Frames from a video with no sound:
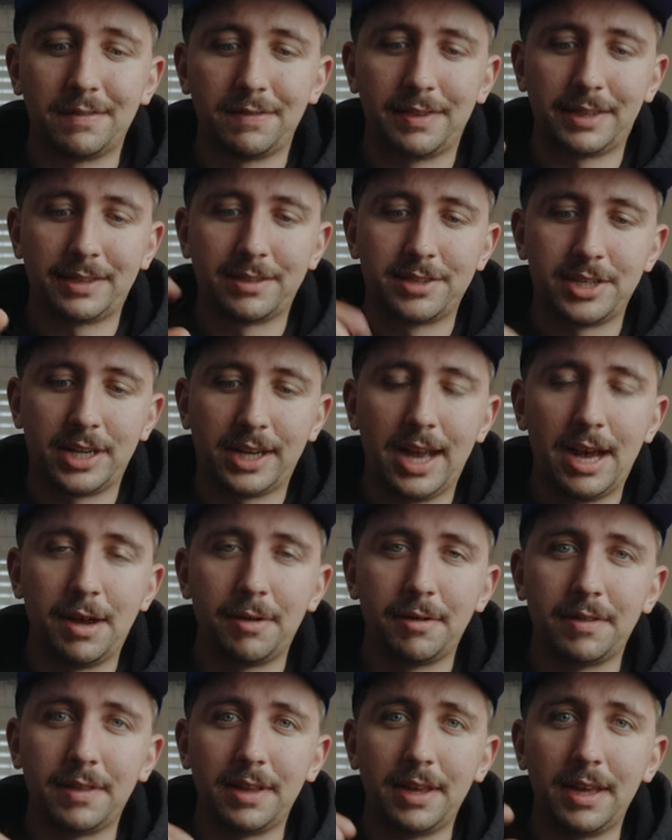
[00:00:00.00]
if you'd like to check
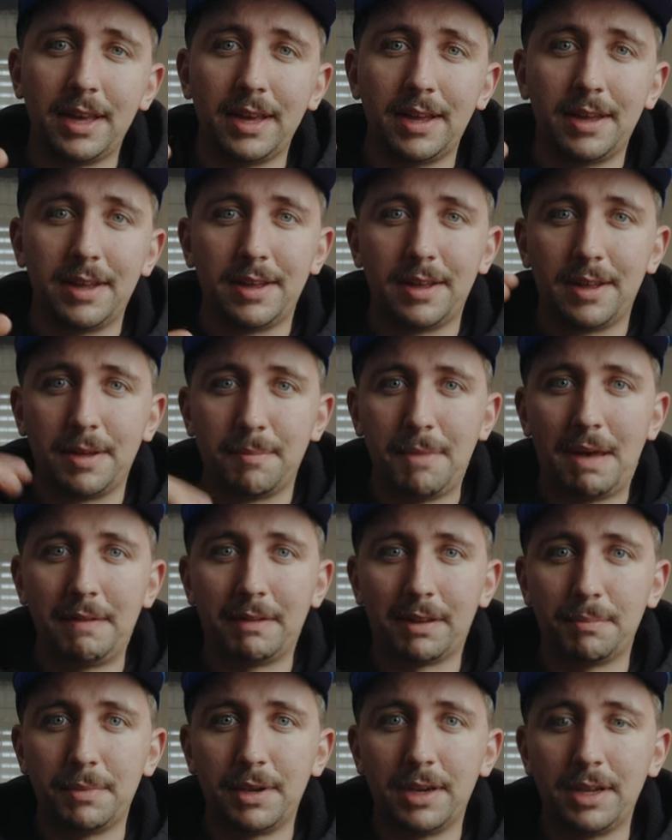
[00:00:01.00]
out the
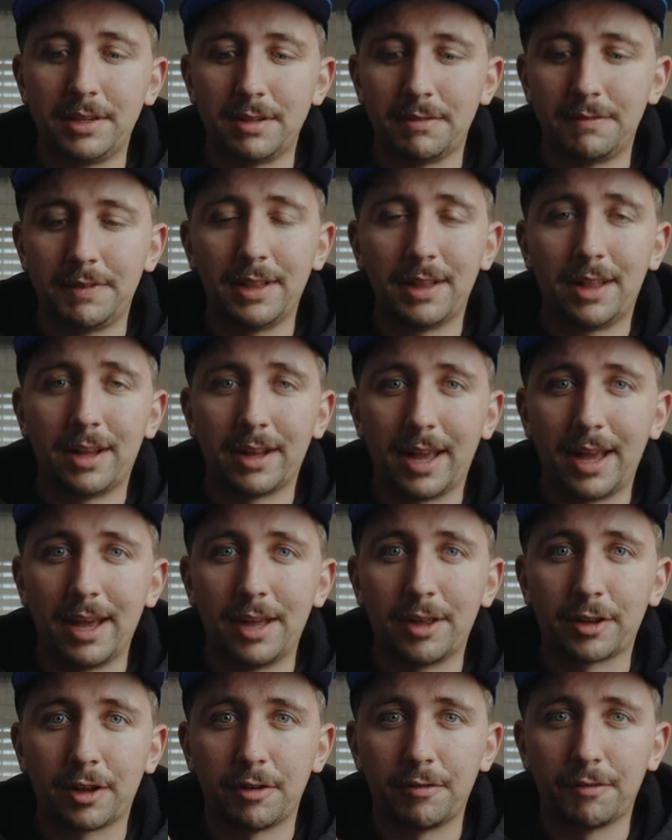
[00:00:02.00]
Mavic Mini to Vlog
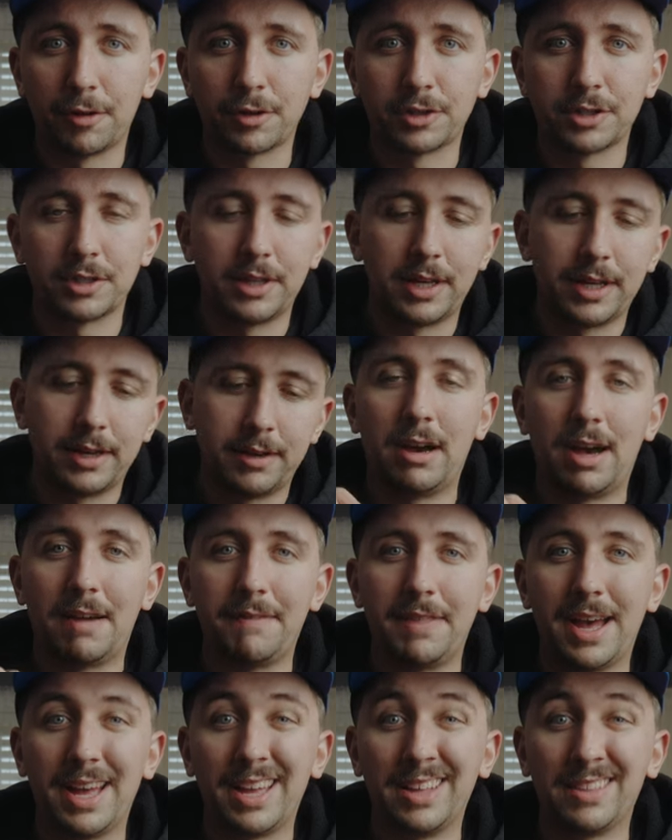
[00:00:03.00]
L conversion LUT, I'll
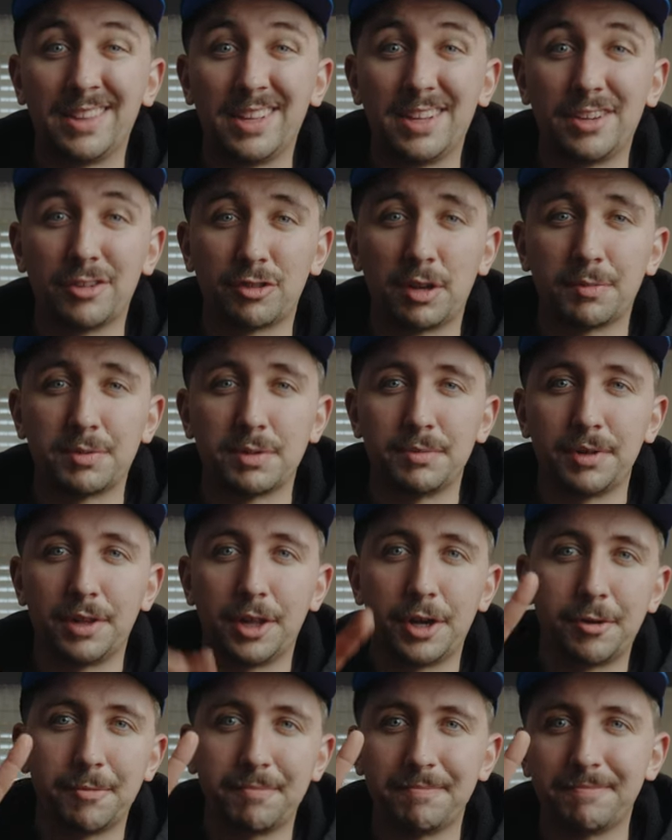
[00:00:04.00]
have that in the description
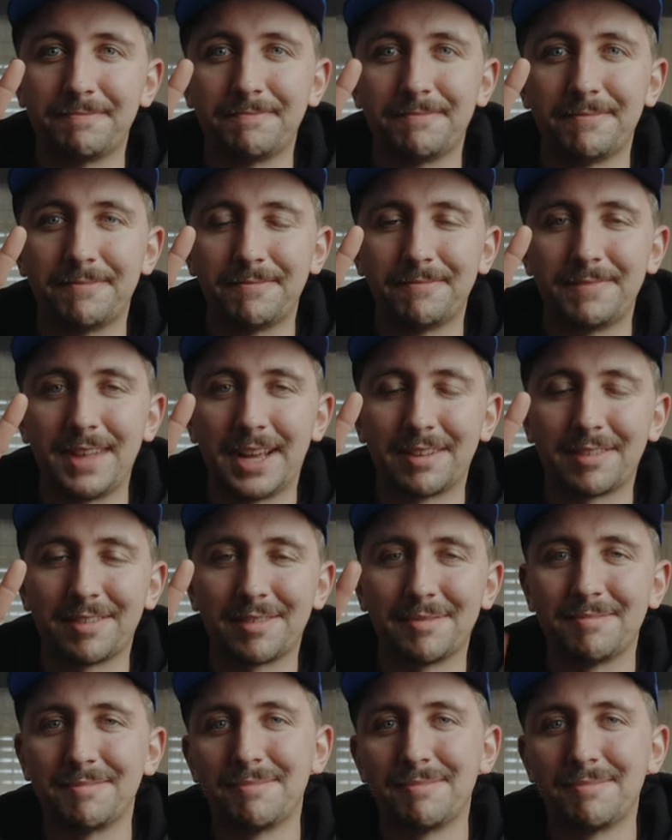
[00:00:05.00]
below. Thanks,